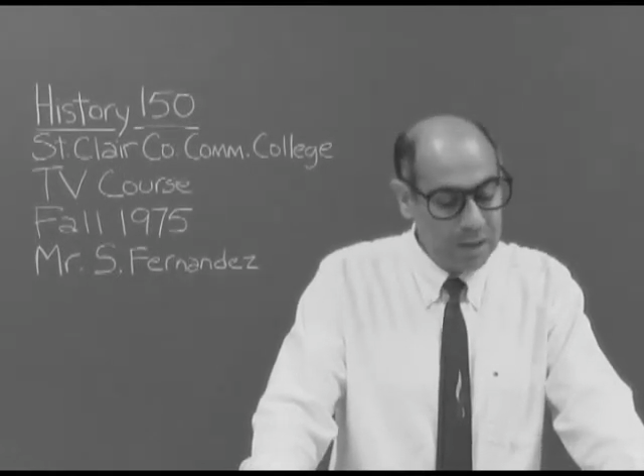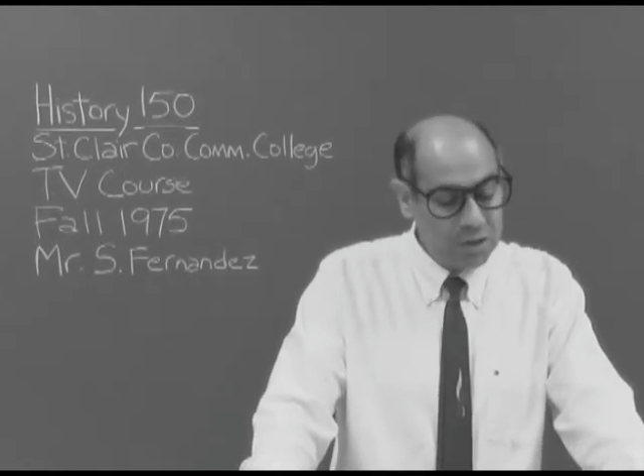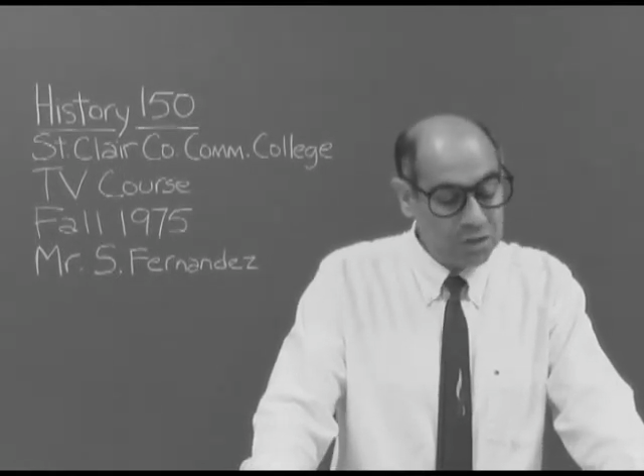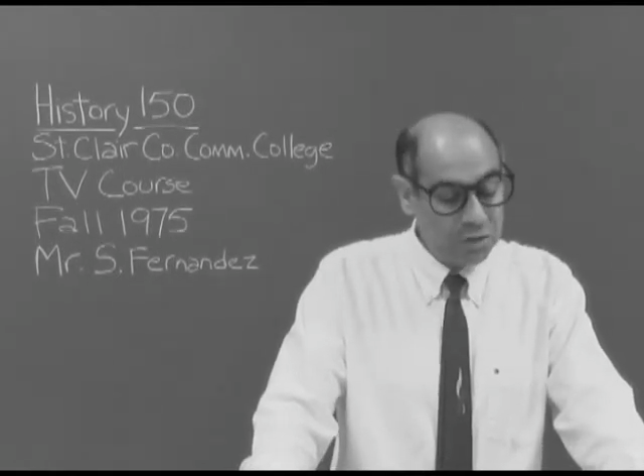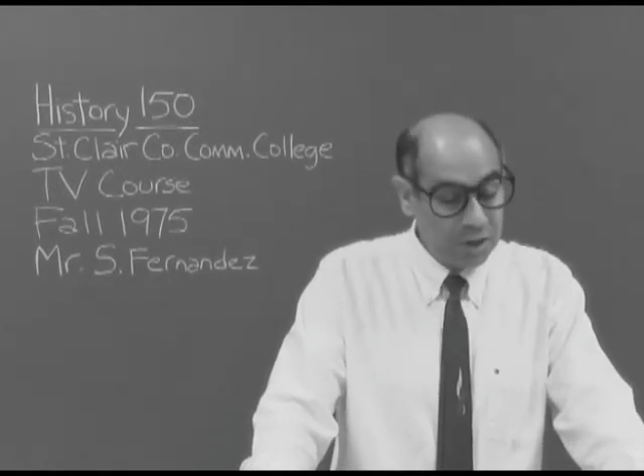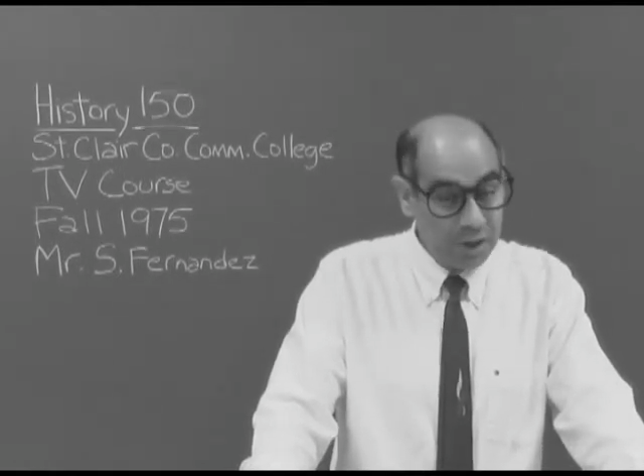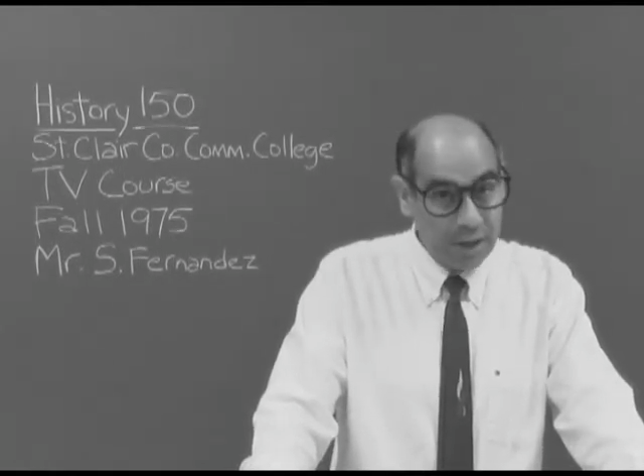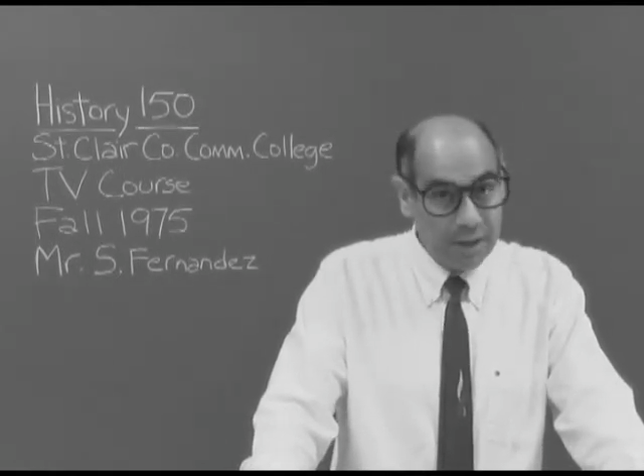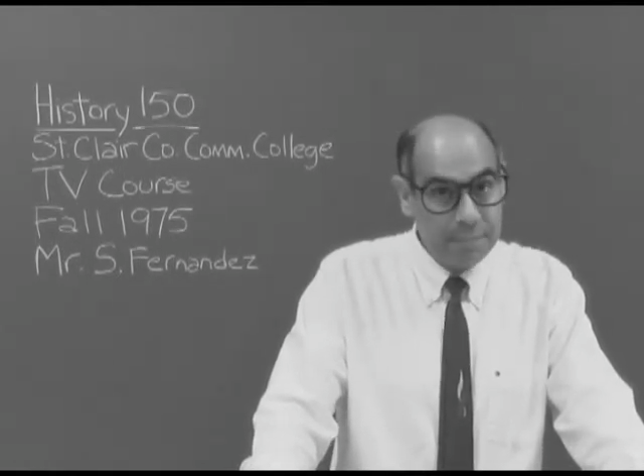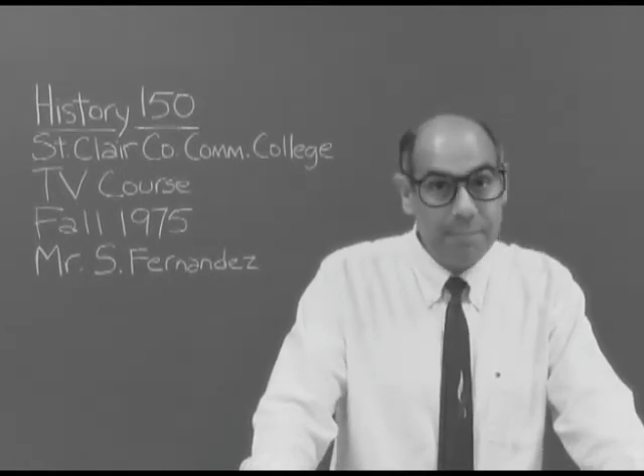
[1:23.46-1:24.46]
So
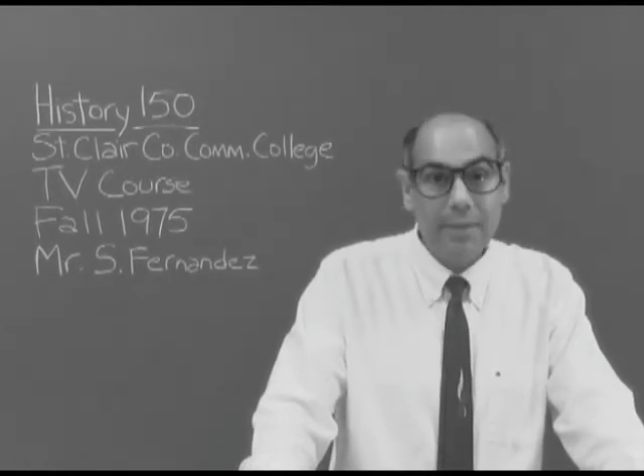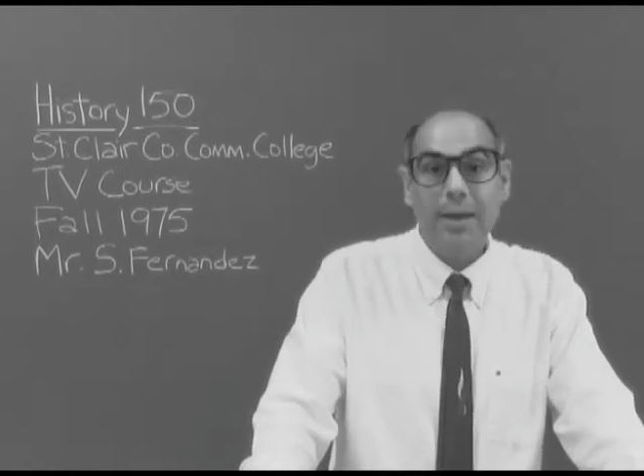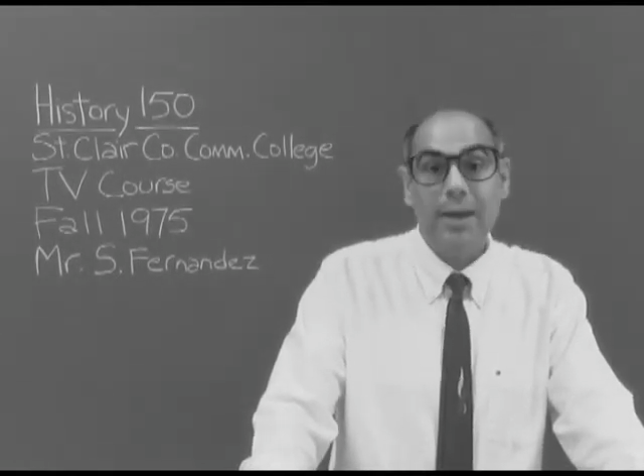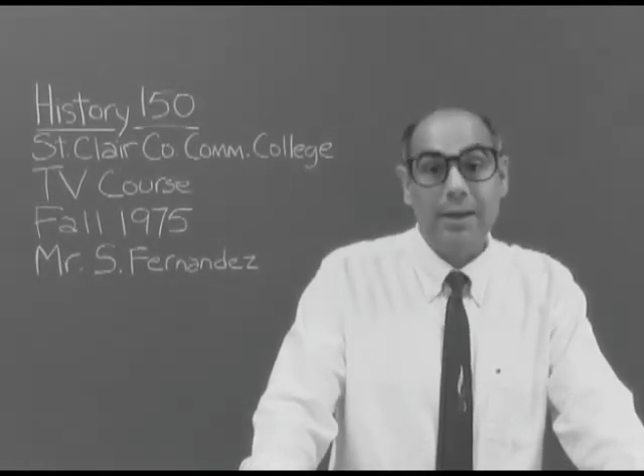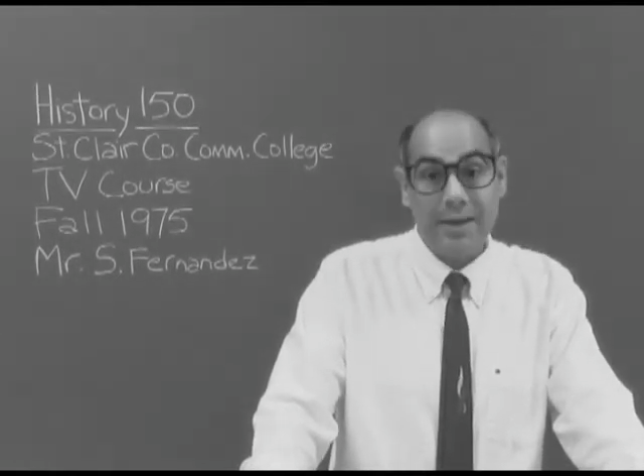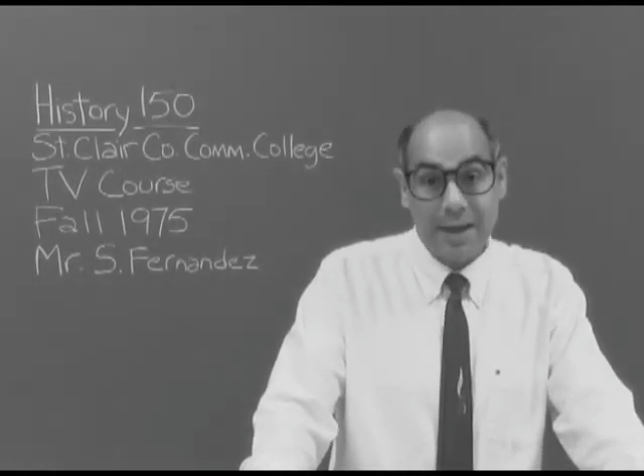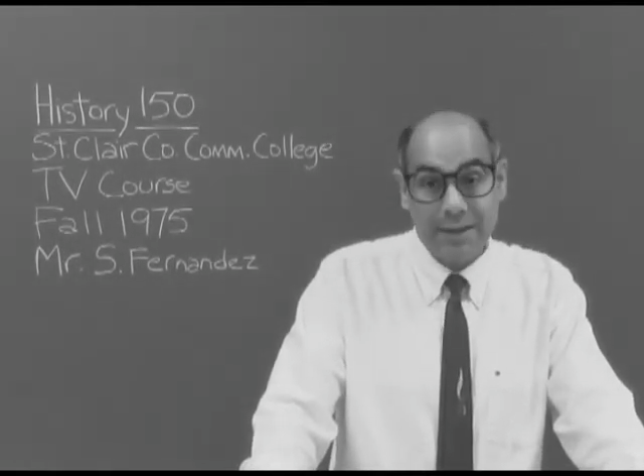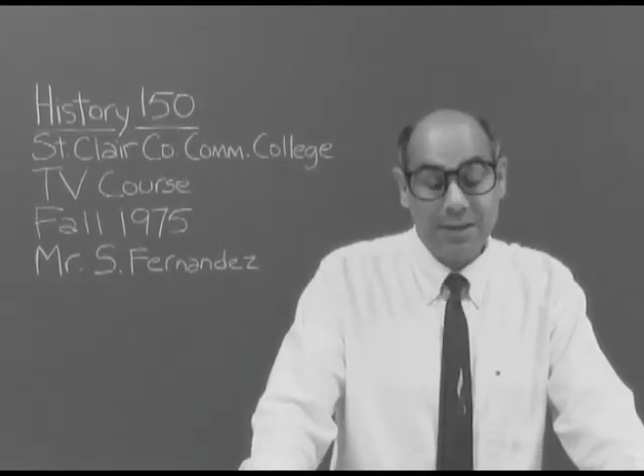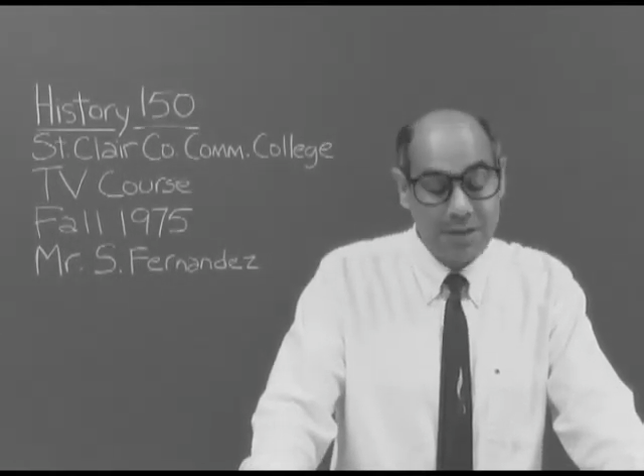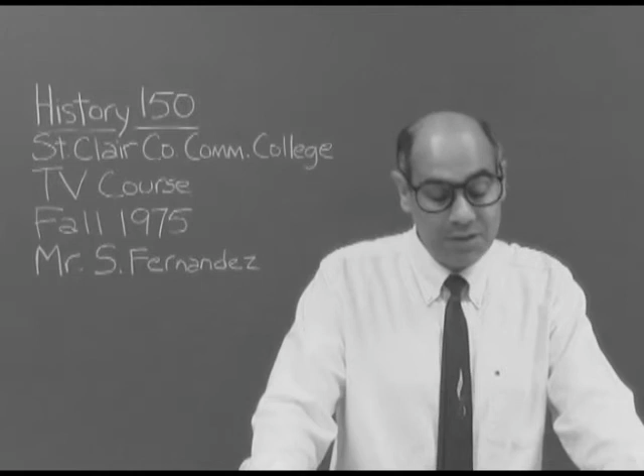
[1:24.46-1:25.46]
today, in
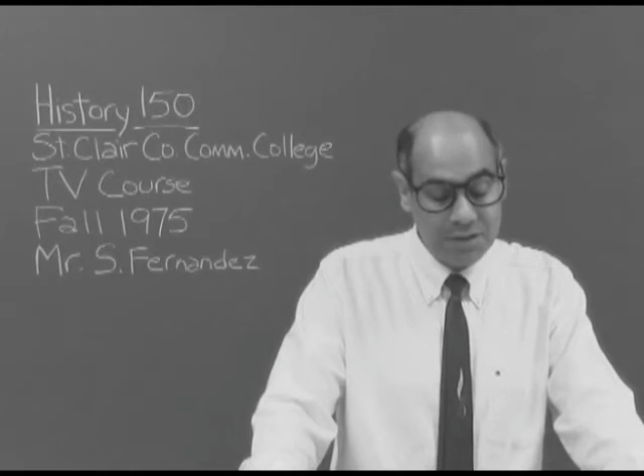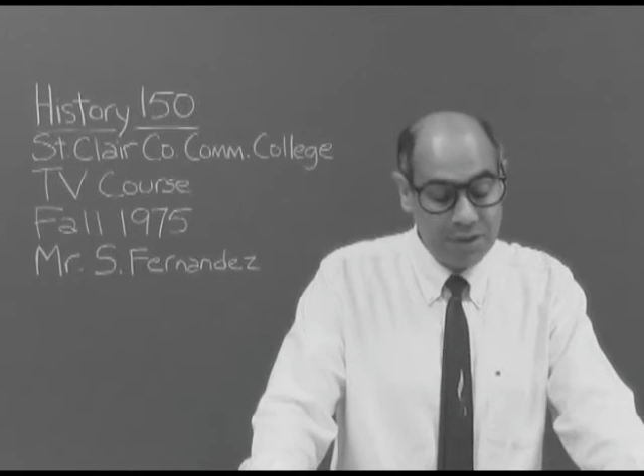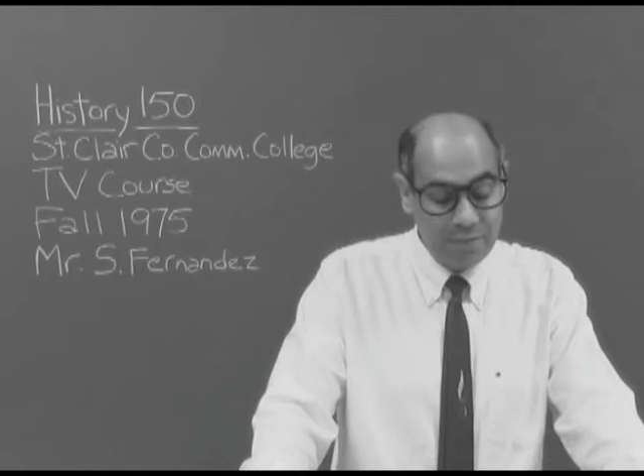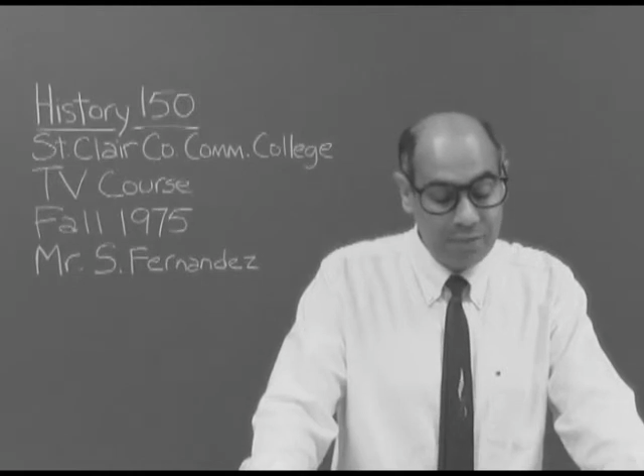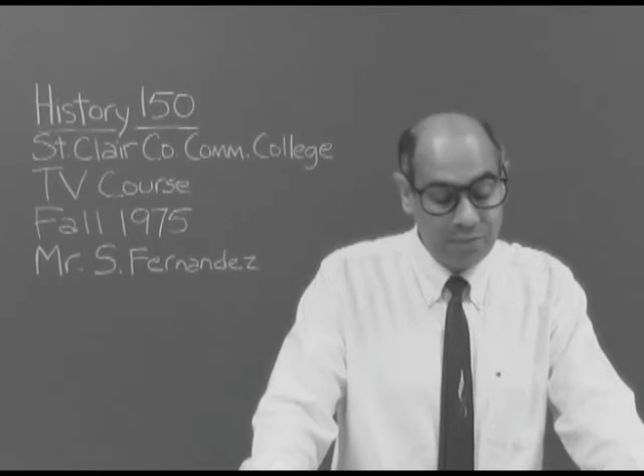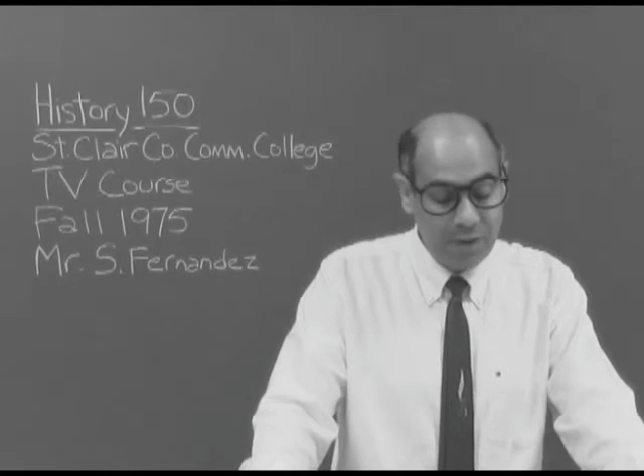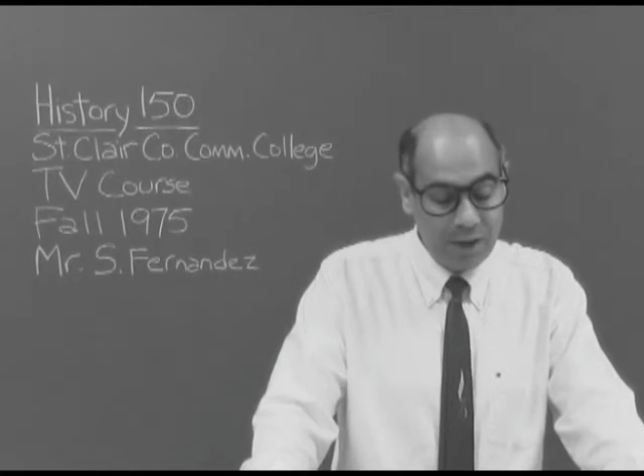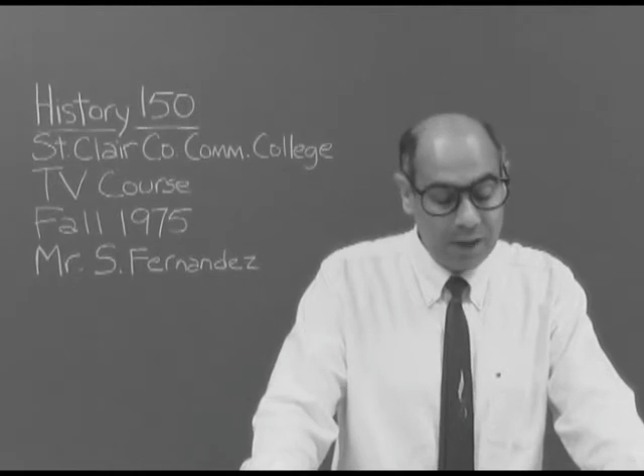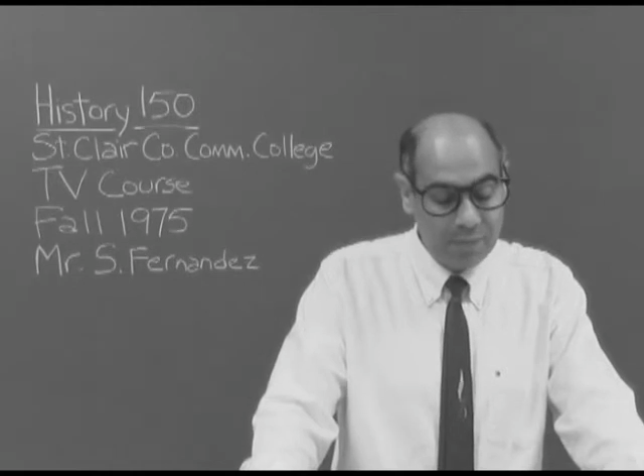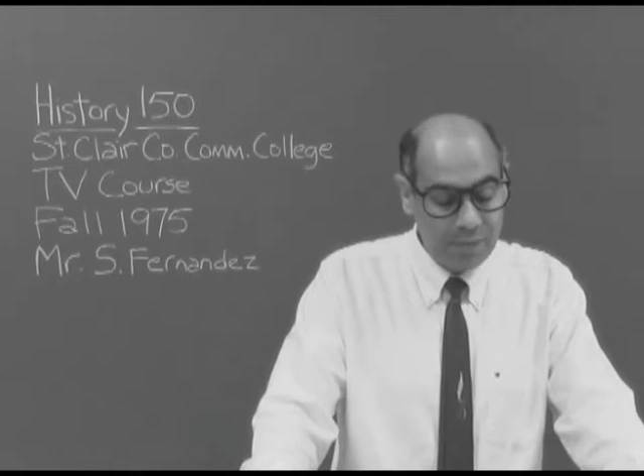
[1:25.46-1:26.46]

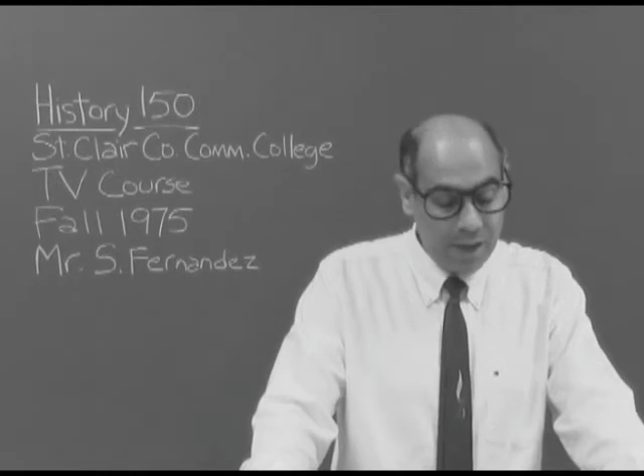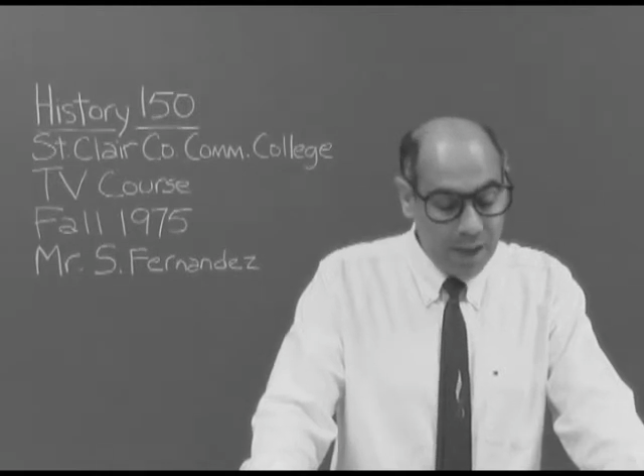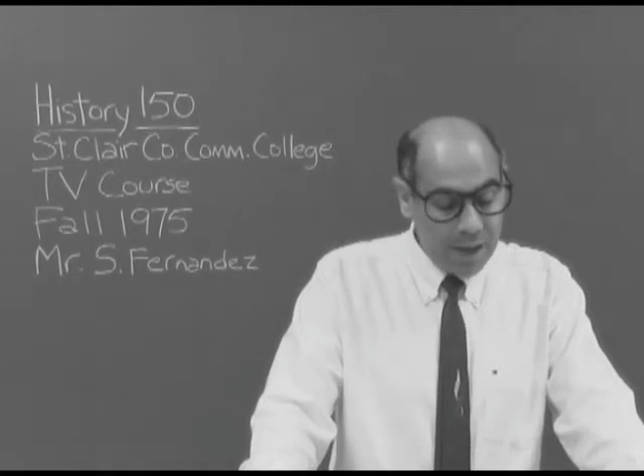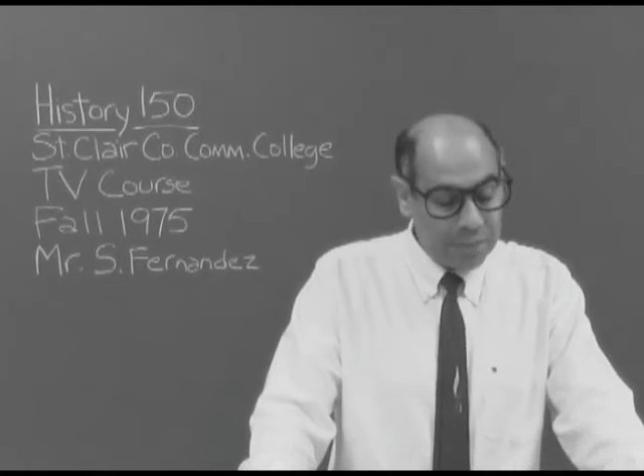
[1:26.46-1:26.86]
1975,